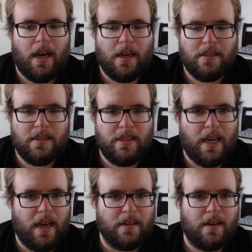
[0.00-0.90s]

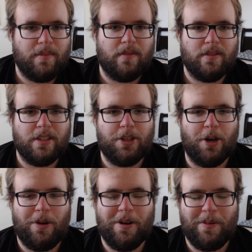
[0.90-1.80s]
yeah, I'm not really
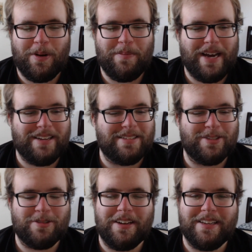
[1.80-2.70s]
sure what
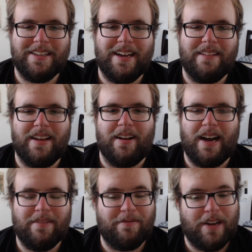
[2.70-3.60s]
Madison's trying to get at
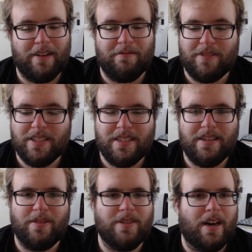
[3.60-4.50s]
there. I really
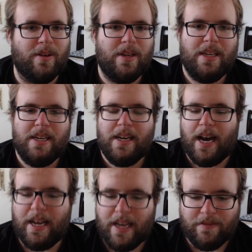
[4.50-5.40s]
don't know.
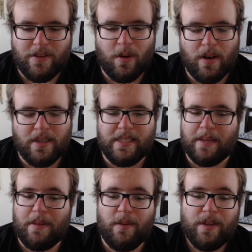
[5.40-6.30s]
I have no
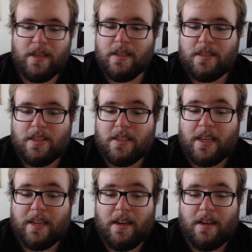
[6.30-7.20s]
idea. Maybe it's just
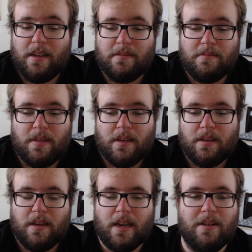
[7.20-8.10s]
like I
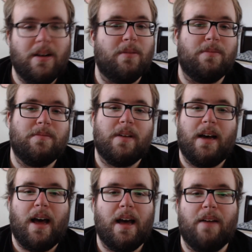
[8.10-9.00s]
don't know.
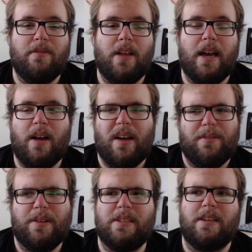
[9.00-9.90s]
I
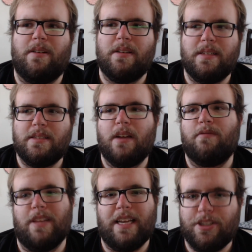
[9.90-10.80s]
don't think it's like it's not a
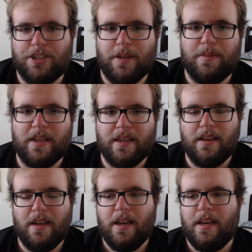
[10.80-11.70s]
relationship thing.
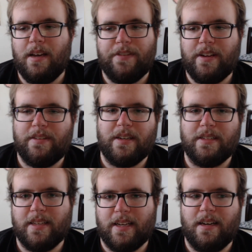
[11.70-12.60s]
If anything,
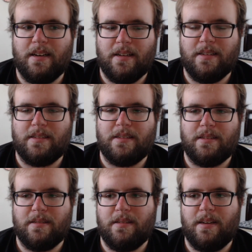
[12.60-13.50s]
it's like
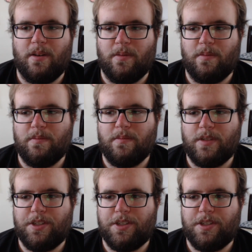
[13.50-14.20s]
you know,